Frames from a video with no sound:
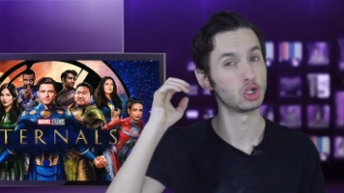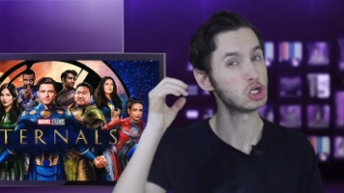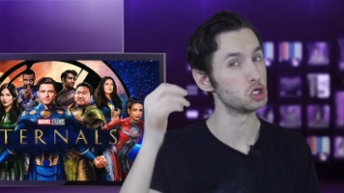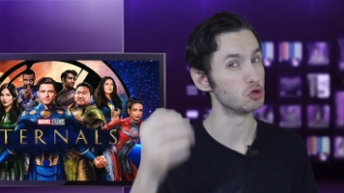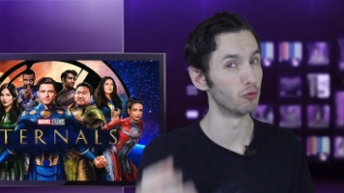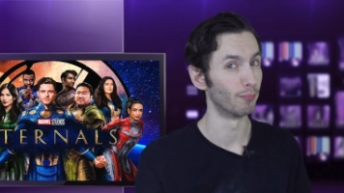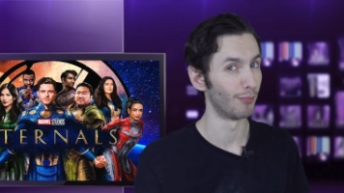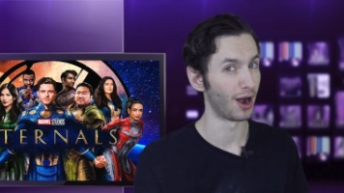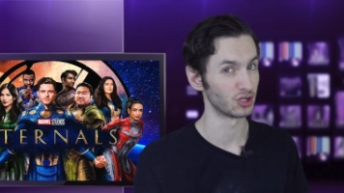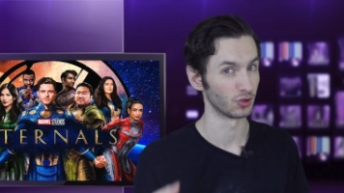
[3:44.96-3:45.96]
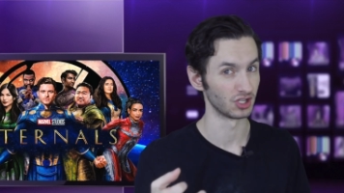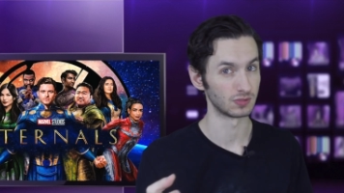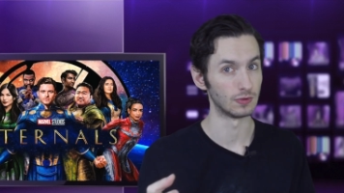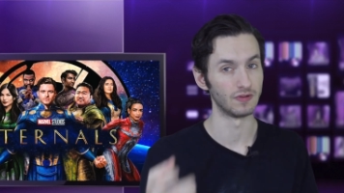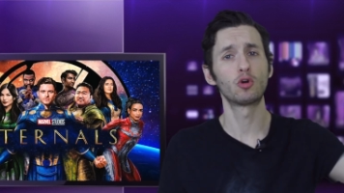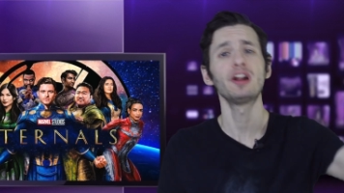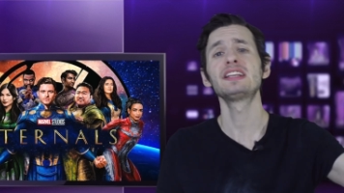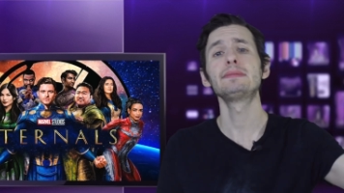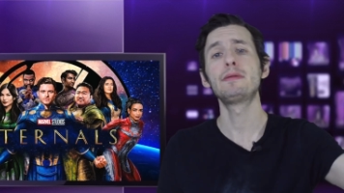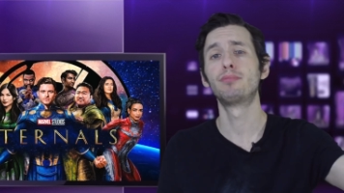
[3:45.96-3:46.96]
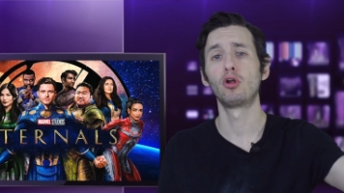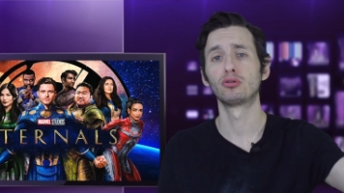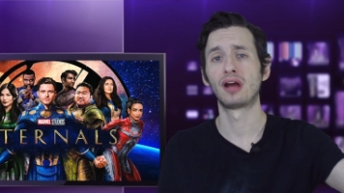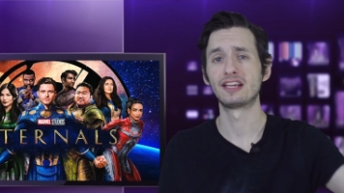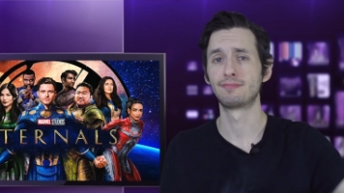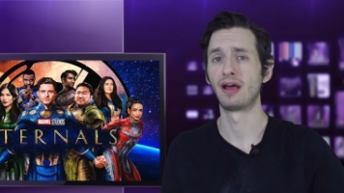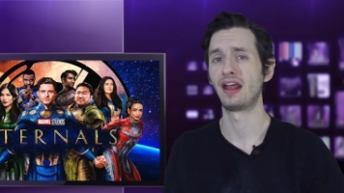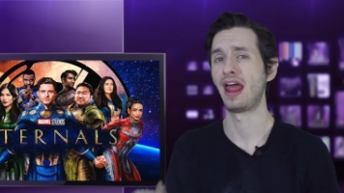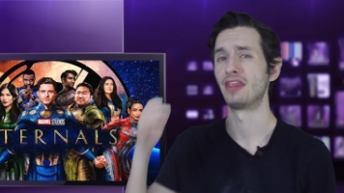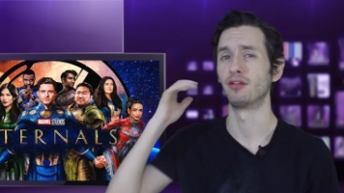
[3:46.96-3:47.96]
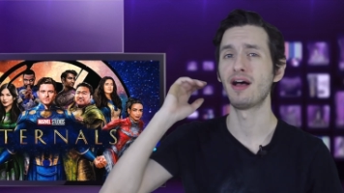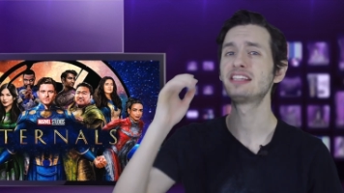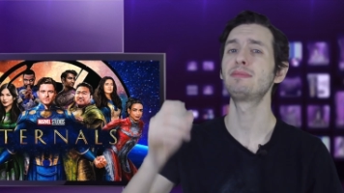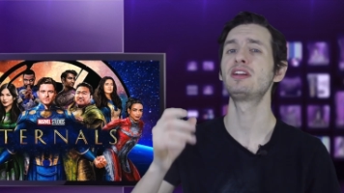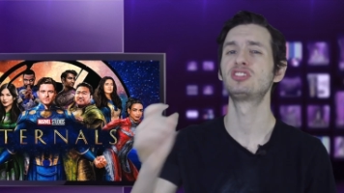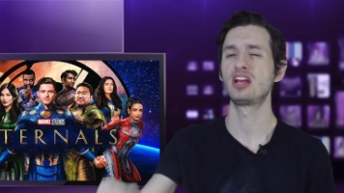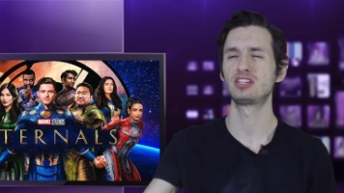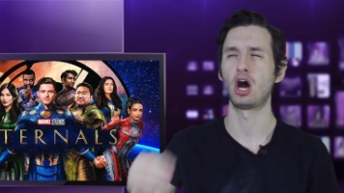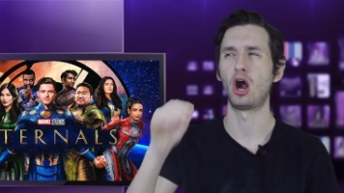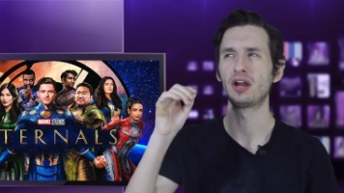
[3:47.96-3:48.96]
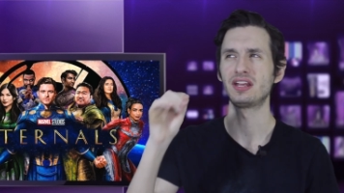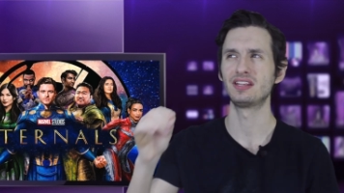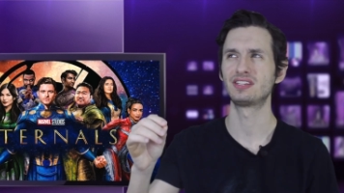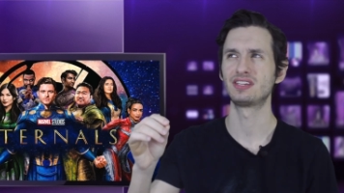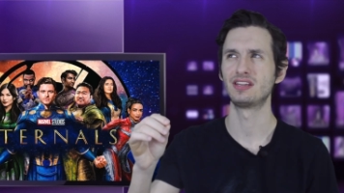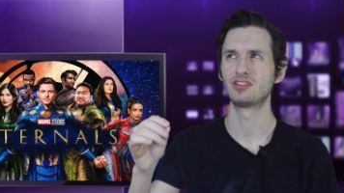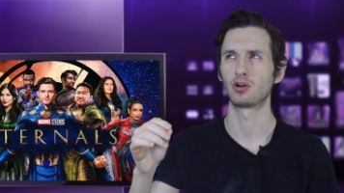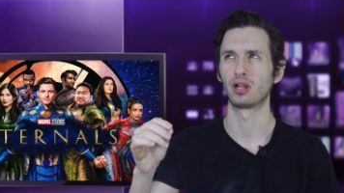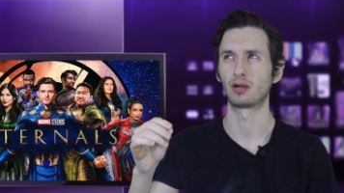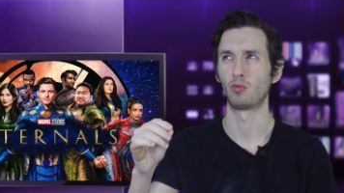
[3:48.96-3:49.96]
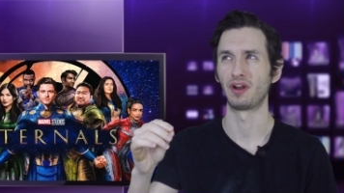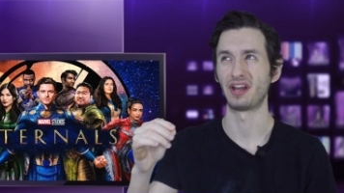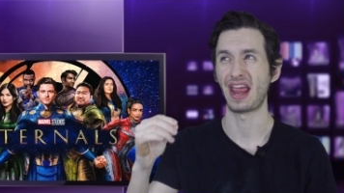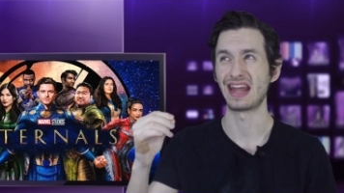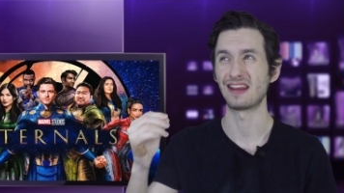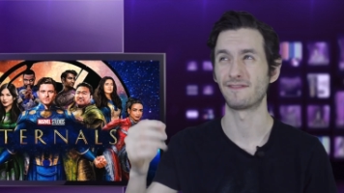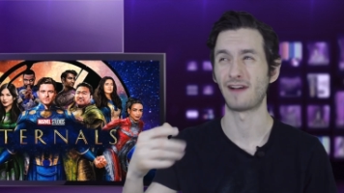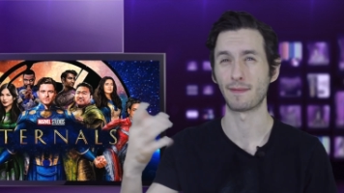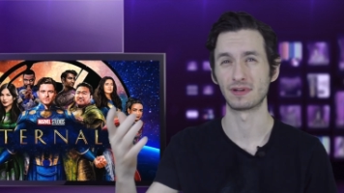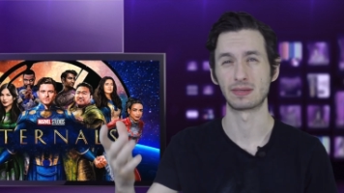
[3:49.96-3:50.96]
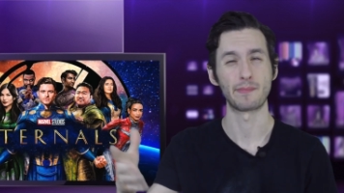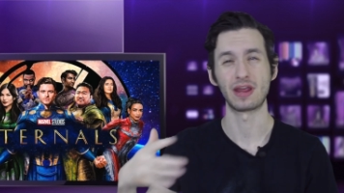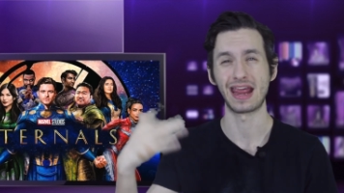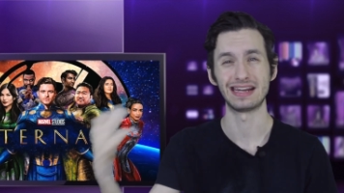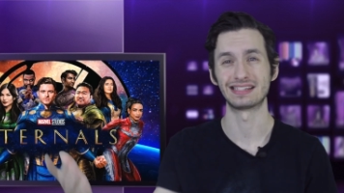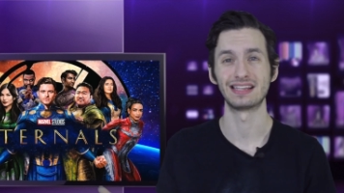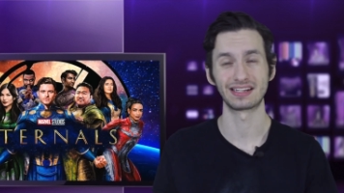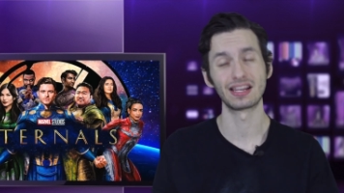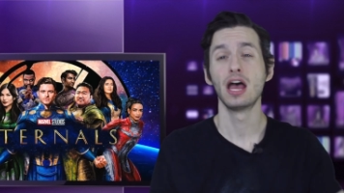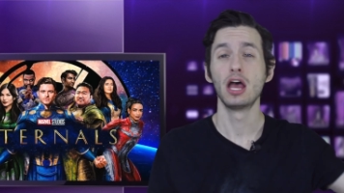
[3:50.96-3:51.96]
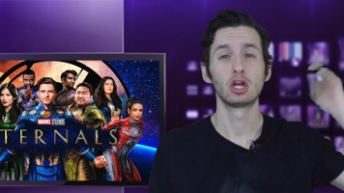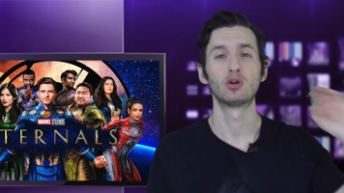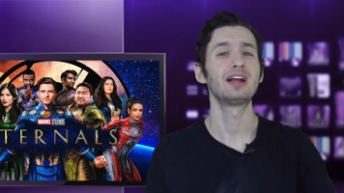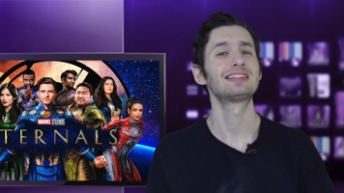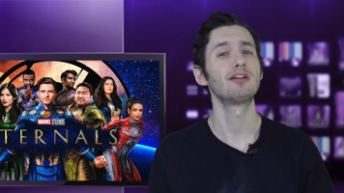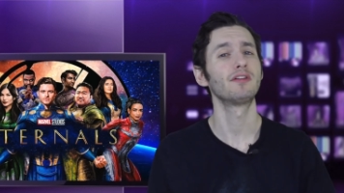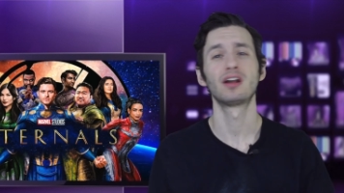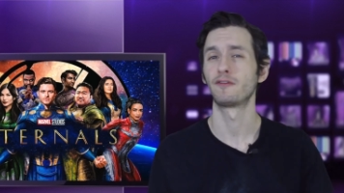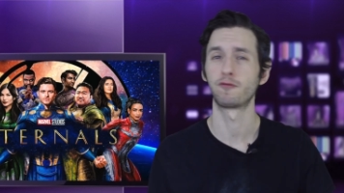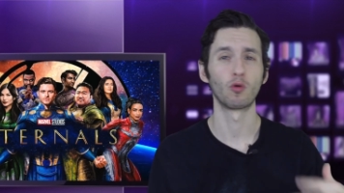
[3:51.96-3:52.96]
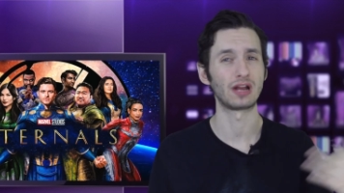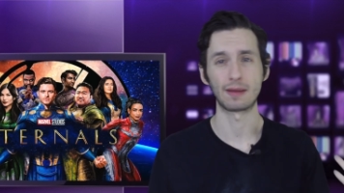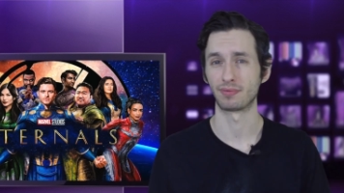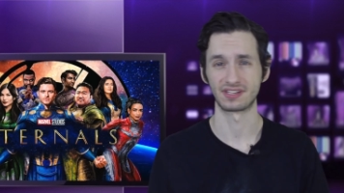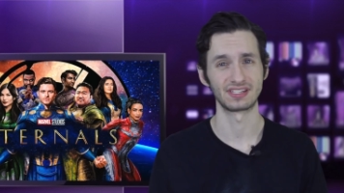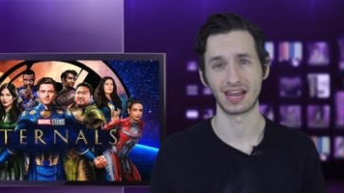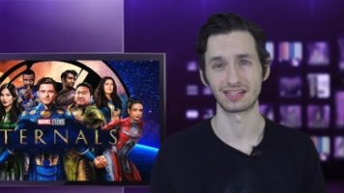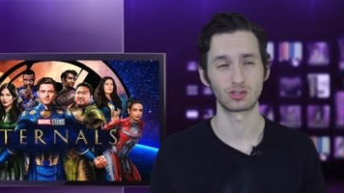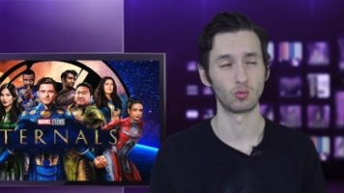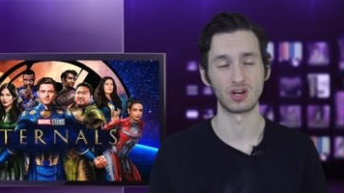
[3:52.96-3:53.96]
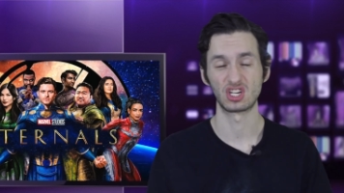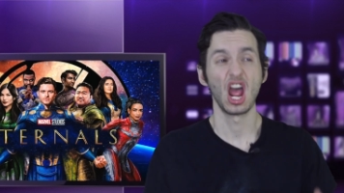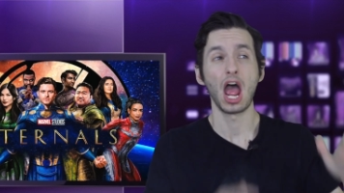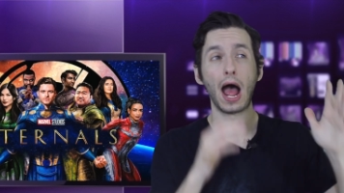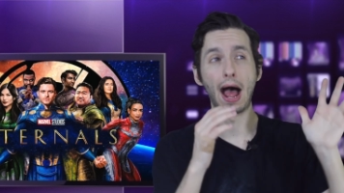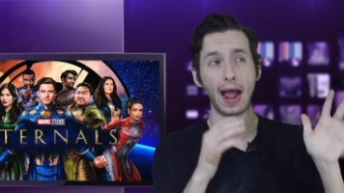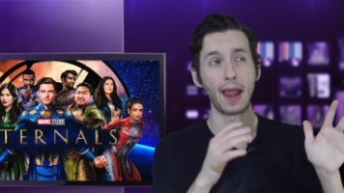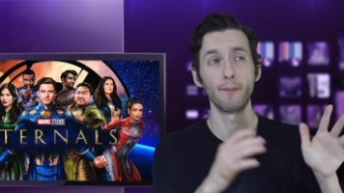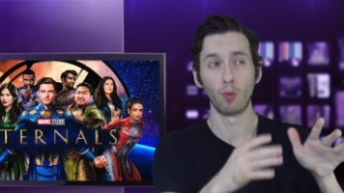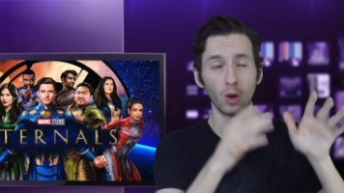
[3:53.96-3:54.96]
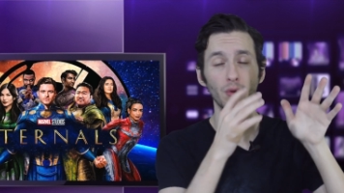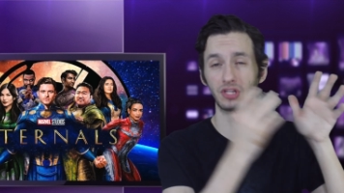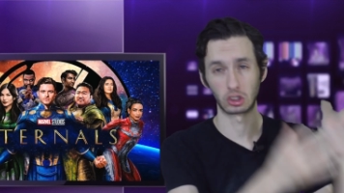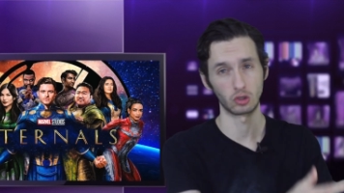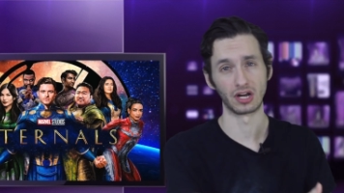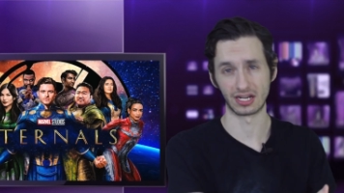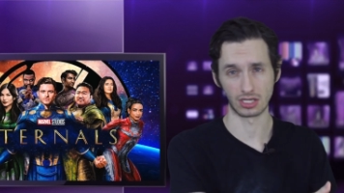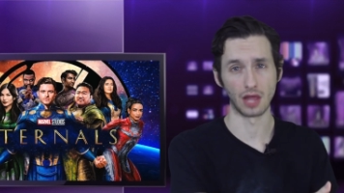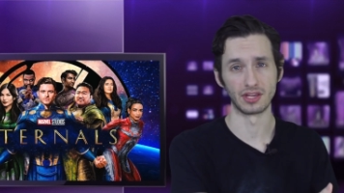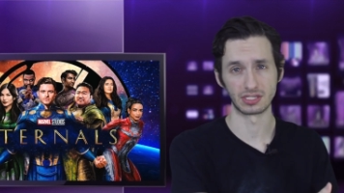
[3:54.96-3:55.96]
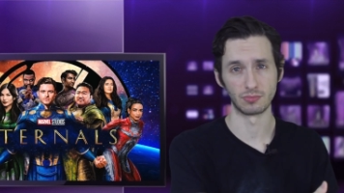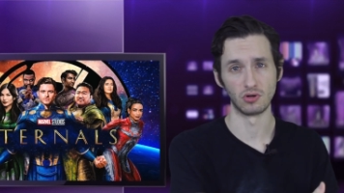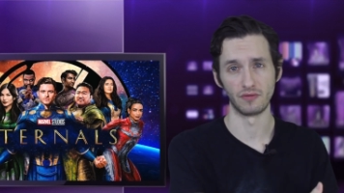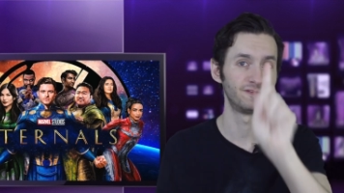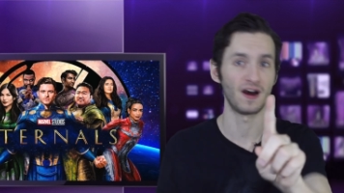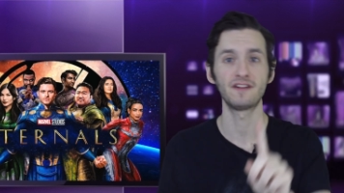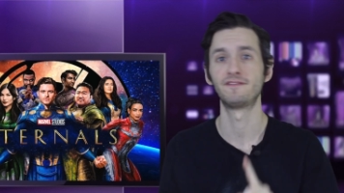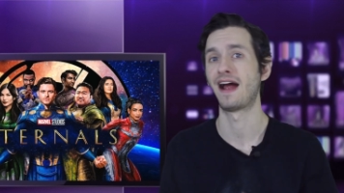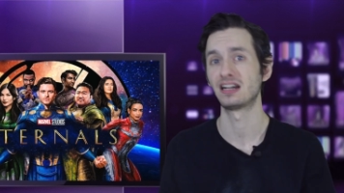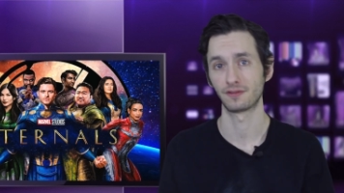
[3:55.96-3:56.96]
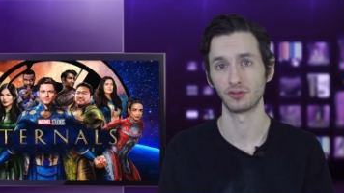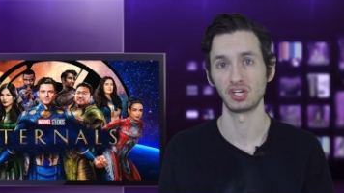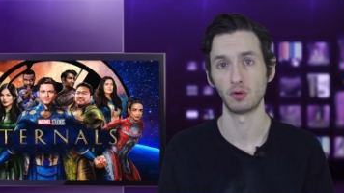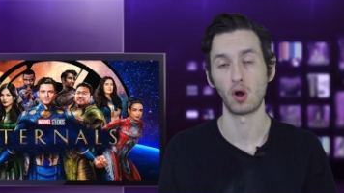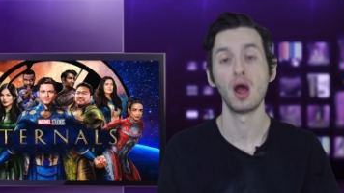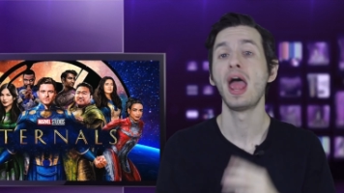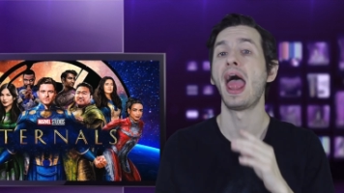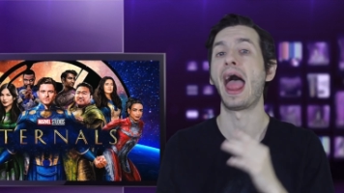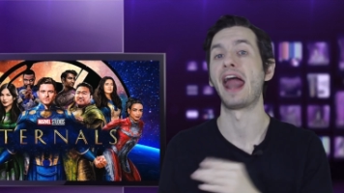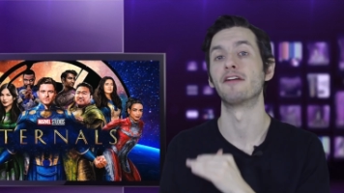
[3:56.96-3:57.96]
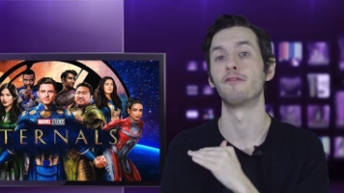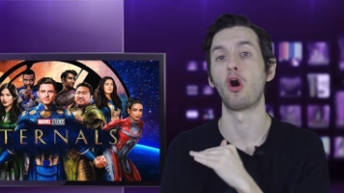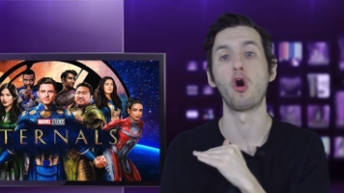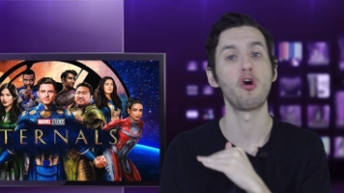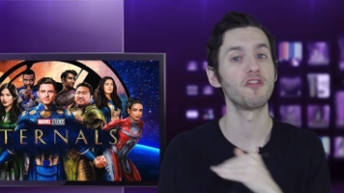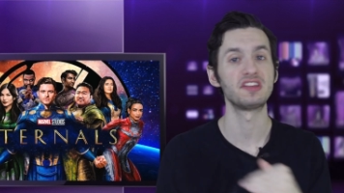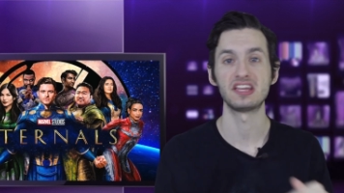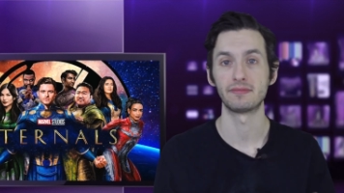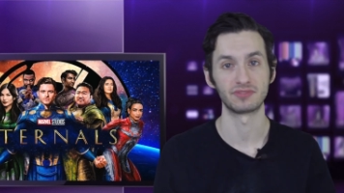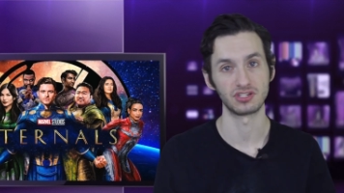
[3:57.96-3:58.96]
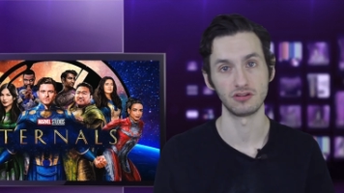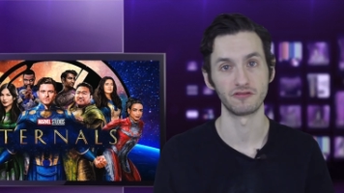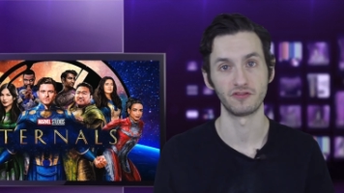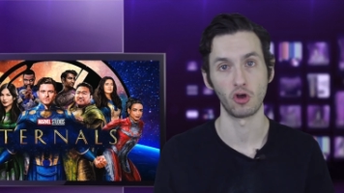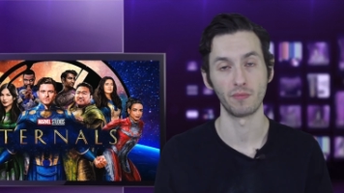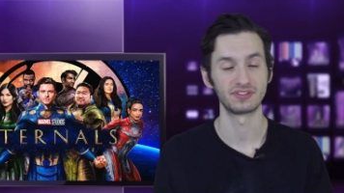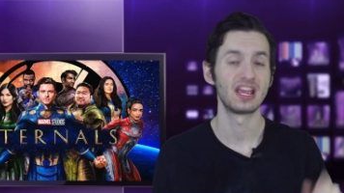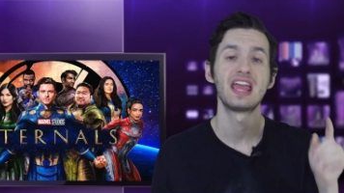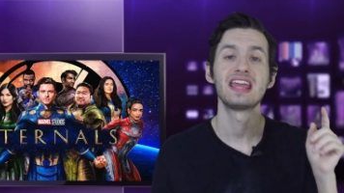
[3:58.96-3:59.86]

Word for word: too much with this movie. Critics have been polarized by it, and the last time I checked, audiences are like, what, an 85%, maybe 86 Critics, however, at a 48%, which I'm more with the critics on this movie. Fun fact for you all, out of all the MCU films,